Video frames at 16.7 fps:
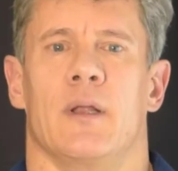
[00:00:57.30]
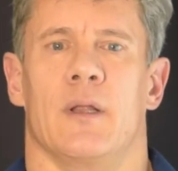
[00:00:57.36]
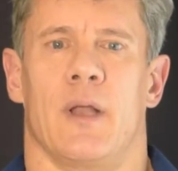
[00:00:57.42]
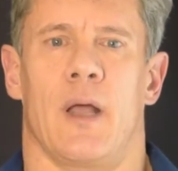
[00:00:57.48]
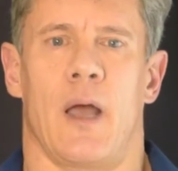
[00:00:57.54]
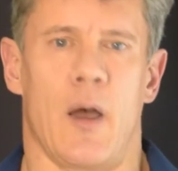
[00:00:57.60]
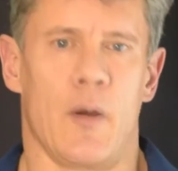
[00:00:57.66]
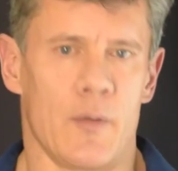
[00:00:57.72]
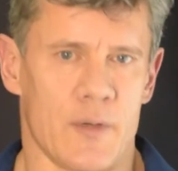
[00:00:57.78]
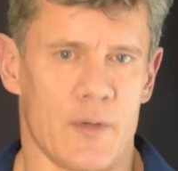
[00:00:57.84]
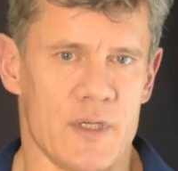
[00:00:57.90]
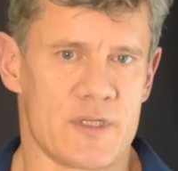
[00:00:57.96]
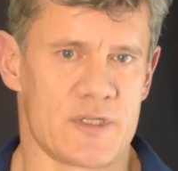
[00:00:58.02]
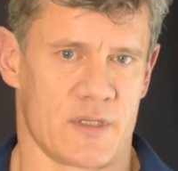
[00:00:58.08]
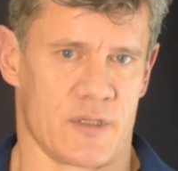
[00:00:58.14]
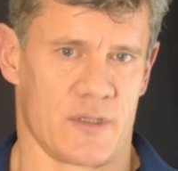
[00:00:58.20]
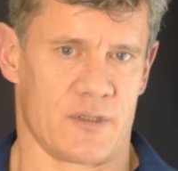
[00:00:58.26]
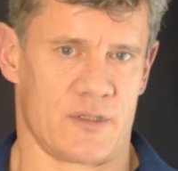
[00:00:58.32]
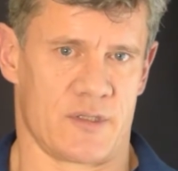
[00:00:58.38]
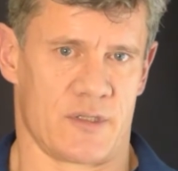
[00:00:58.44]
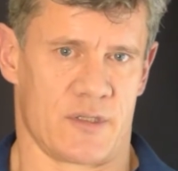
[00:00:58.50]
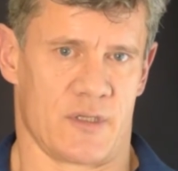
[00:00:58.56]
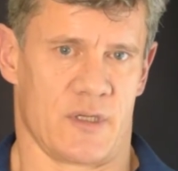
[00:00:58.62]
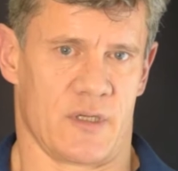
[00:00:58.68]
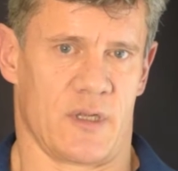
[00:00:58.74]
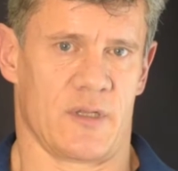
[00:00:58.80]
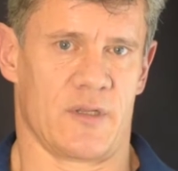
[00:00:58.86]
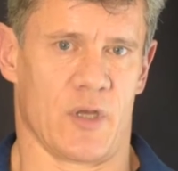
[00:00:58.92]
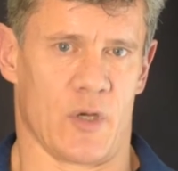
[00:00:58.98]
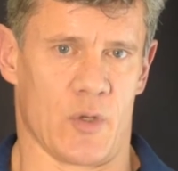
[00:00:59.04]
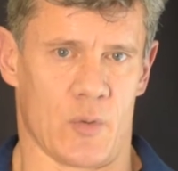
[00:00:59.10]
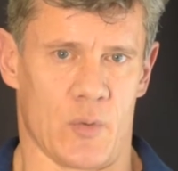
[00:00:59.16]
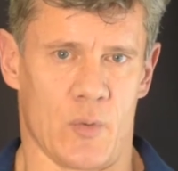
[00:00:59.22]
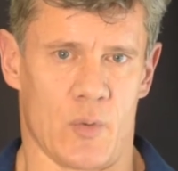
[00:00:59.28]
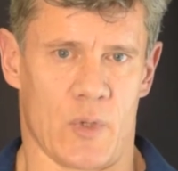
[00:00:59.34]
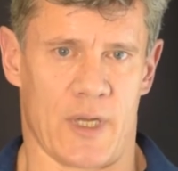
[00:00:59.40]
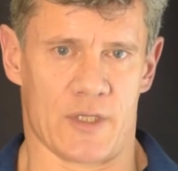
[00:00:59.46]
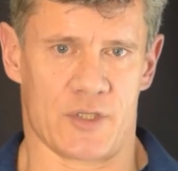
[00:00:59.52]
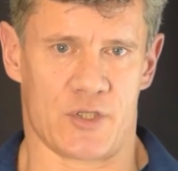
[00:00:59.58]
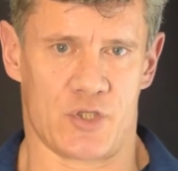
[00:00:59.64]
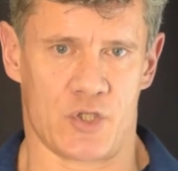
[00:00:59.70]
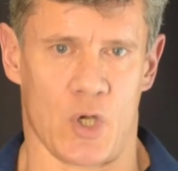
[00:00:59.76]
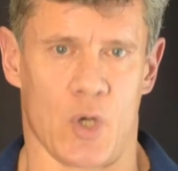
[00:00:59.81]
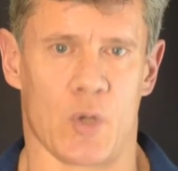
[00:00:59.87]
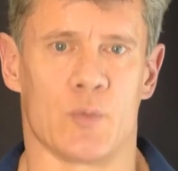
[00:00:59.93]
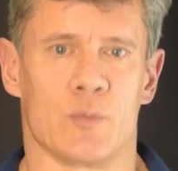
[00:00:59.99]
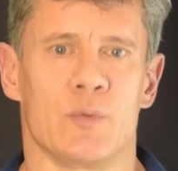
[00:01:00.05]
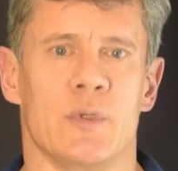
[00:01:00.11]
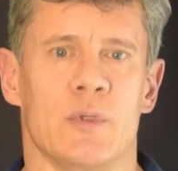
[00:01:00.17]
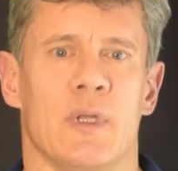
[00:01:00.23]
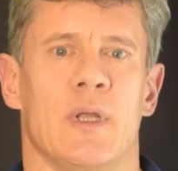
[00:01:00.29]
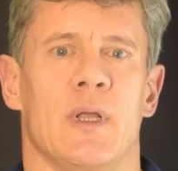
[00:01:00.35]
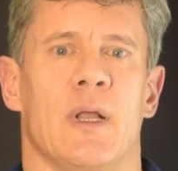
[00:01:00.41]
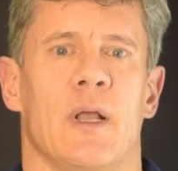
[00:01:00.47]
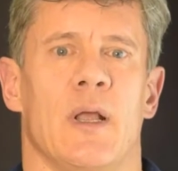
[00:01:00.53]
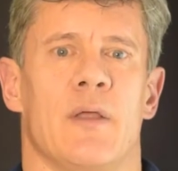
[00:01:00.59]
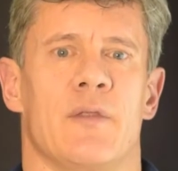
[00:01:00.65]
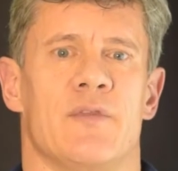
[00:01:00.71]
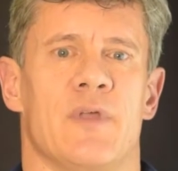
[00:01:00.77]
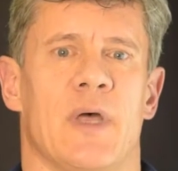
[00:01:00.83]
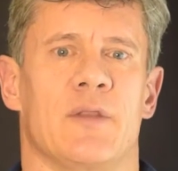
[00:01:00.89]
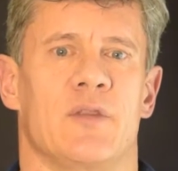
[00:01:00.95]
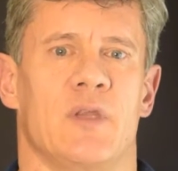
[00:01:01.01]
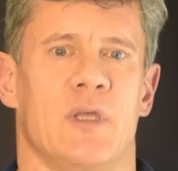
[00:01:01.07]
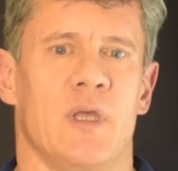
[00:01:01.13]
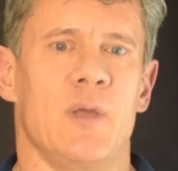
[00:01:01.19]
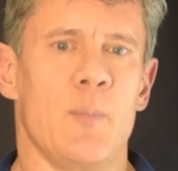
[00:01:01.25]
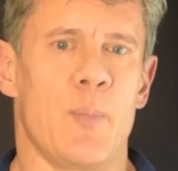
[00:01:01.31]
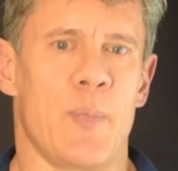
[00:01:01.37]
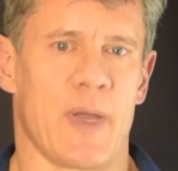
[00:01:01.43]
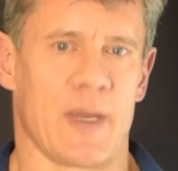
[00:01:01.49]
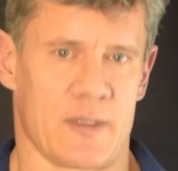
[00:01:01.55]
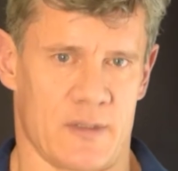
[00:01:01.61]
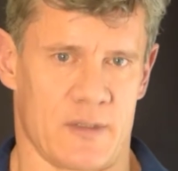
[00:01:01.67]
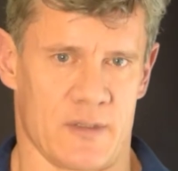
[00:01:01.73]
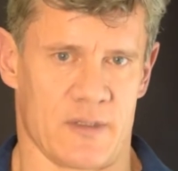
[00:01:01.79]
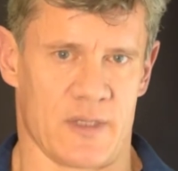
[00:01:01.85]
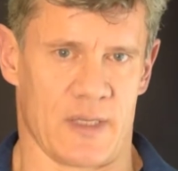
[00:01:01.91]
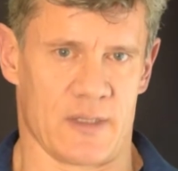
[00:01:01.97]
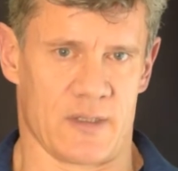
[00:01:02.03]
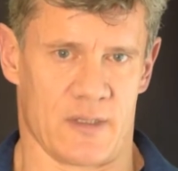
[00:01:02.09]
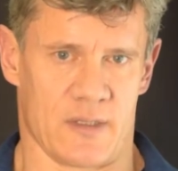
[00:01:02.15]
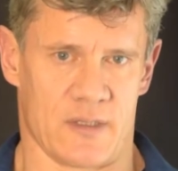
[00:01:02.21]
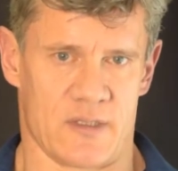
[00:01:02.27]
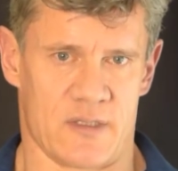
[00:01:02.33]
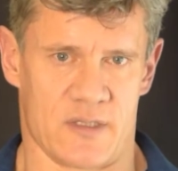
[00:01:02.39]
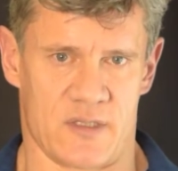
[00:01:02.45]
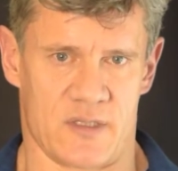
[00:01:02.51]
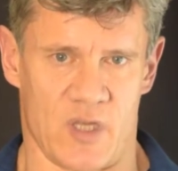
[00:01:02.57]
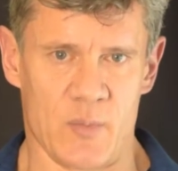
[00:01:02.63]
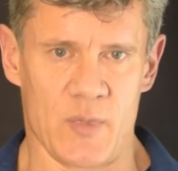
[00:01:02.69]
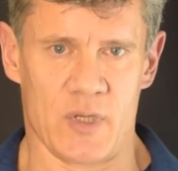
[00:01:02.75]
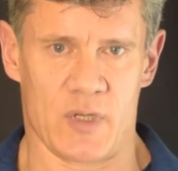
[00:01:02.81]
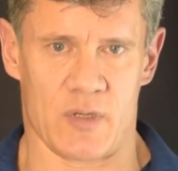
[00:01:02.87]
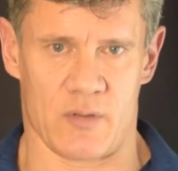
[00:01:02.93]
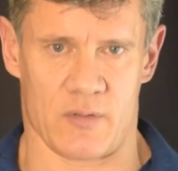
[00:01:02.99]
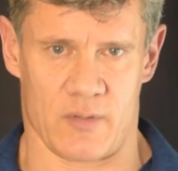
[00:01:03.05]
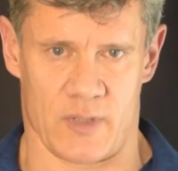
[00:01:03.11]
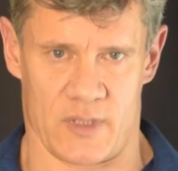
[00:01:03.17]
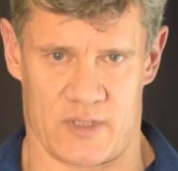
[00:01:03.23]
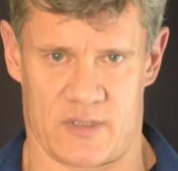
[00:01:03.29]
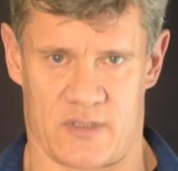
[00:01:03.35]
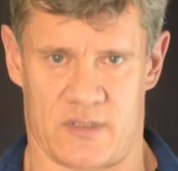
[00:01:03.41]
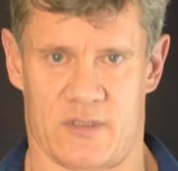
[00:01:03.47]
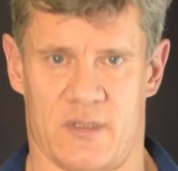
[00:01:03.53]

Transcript: Our research, though, has shown that the impact that systemic risks